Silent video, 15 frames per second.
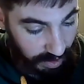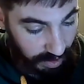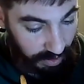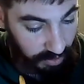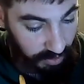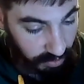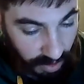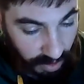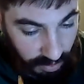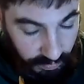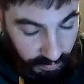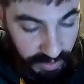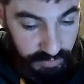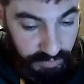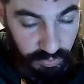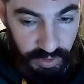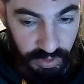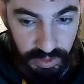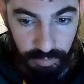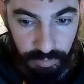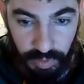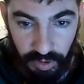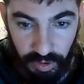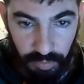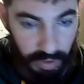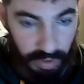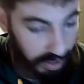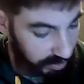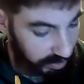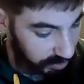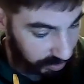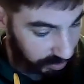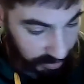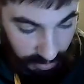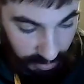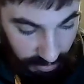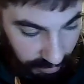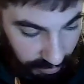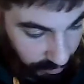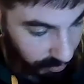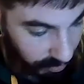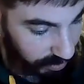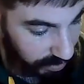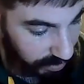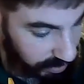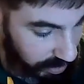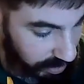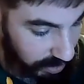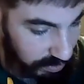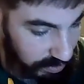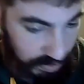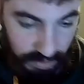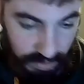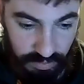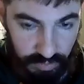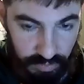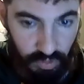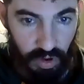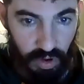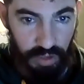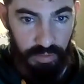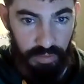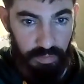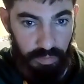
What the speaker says: I could not have asked for anything better. Packaging, delivery, yes, great.